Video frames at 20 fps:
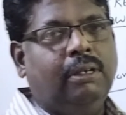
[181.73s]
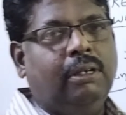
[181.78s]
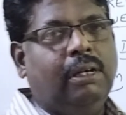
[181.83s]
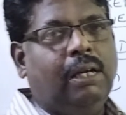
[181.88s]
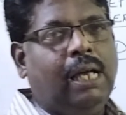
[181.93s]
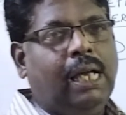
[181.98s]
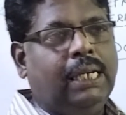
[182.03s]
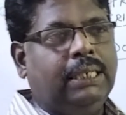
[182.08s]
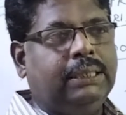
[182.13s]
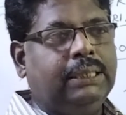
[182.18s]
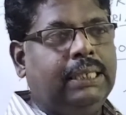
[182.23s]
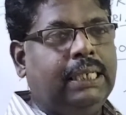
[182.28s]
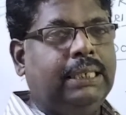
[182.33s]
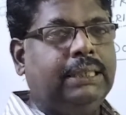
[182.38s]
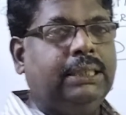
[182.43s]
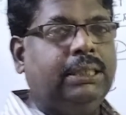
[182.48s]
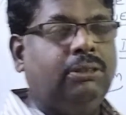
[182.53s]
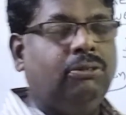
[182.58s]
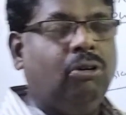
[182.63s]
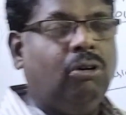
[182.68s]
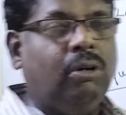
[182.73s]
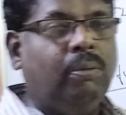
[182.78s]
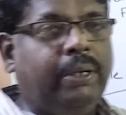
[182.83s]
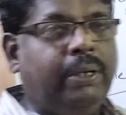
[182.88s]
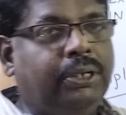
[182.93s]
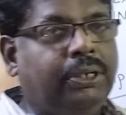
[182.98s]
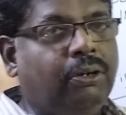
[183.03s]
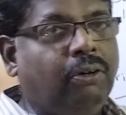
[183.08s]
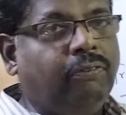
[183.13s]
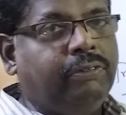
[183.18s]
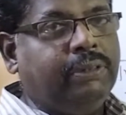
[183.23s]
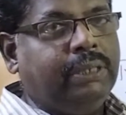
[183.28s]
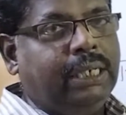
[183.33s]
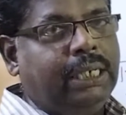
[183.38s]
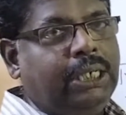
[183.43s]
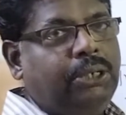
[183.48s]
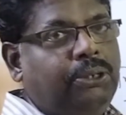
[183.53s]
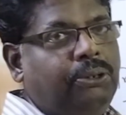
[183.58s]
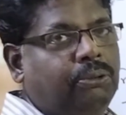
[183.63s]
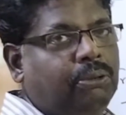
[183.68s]
As there is involvement of three
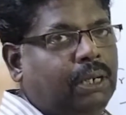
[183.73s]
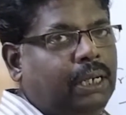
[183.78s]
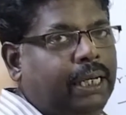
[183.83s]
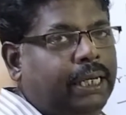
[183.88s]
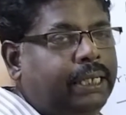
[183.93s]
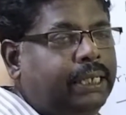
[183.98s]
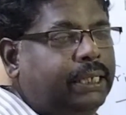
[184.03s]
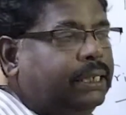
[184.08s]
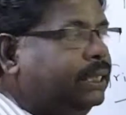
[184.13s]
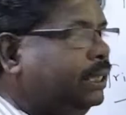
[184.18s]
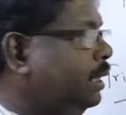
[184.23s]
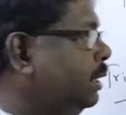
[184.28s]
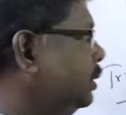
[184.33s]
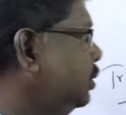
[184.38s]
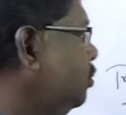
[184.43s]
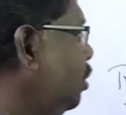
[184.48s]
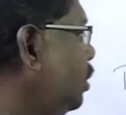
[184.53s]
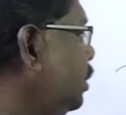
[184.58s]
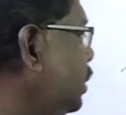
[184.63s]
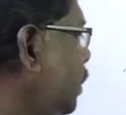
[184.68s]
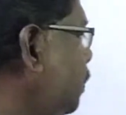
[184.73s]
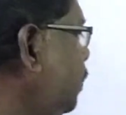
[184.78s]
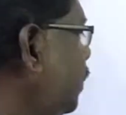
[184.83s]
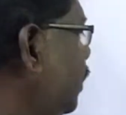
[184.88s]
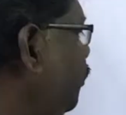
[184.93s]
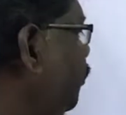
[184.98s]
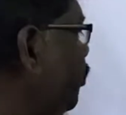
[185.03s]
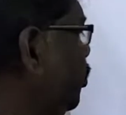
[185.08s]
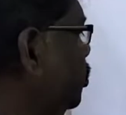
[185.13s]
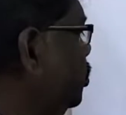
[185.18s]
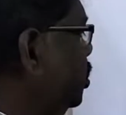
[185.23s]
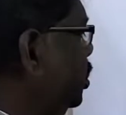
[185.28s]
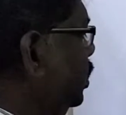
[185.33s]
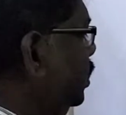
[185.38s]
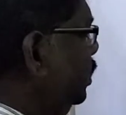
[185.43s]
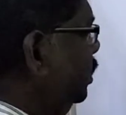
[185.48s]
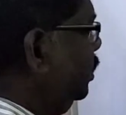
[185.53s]
nuclei, it's called triple fusion.